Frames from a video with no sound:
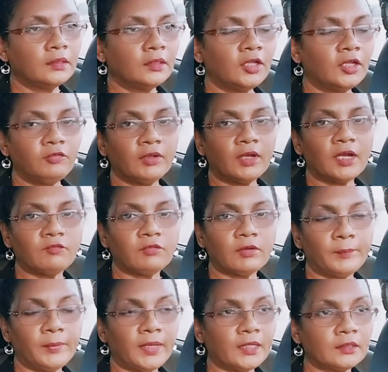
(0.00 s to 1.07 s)
If you have a
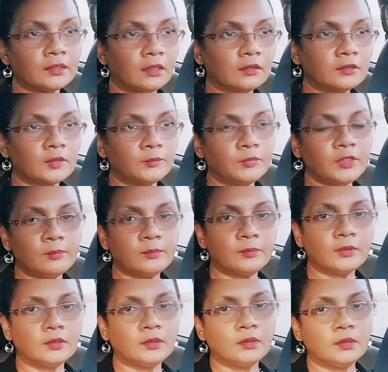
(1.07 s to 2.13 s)
pet, a lot of
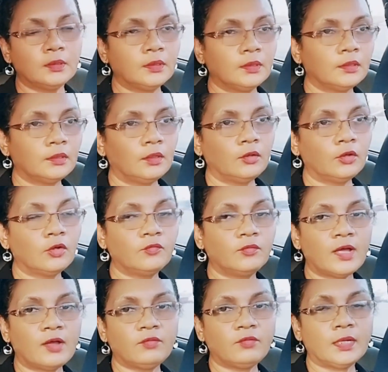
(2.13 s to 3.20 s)
people love
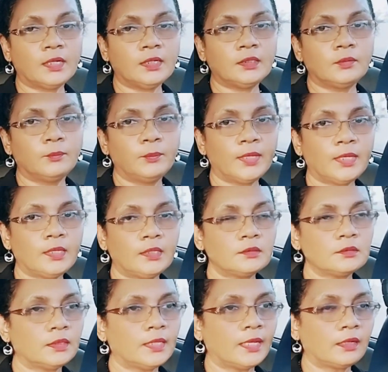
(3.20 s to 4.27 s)
having a little pet,
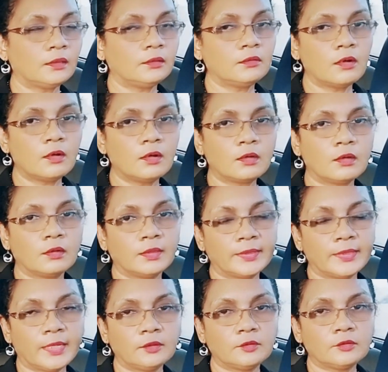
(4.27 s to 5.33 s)
like a dog or a
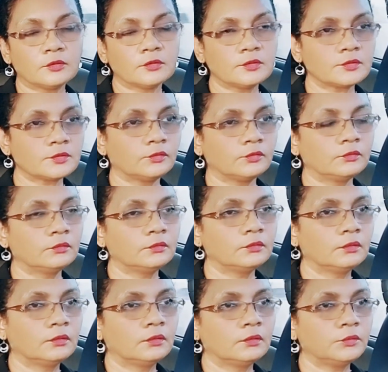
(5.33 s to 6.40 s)
cat or so,
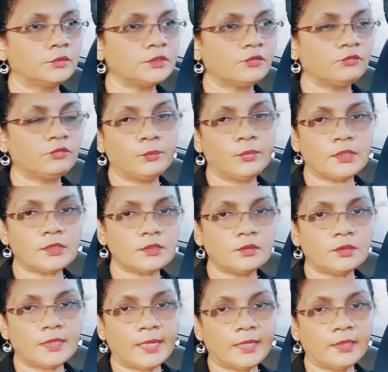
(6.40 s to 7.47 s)
whichever pet you
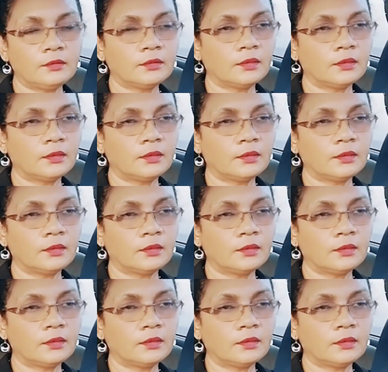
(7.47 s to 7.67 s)
like.